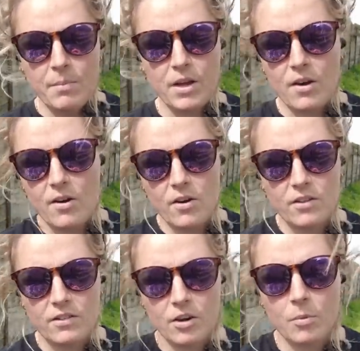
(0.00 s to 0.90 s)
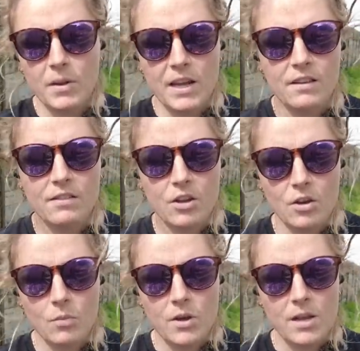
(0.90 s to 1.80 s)
because a couple of years
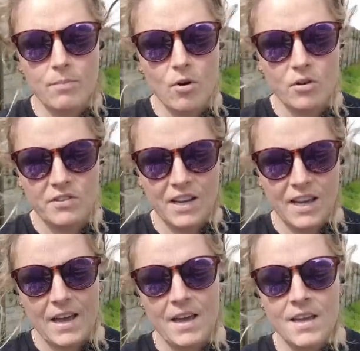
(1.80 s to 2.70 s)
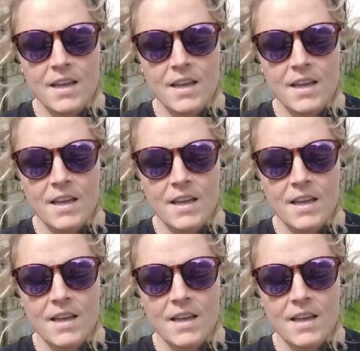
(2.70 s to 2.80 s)
ago we brought a digger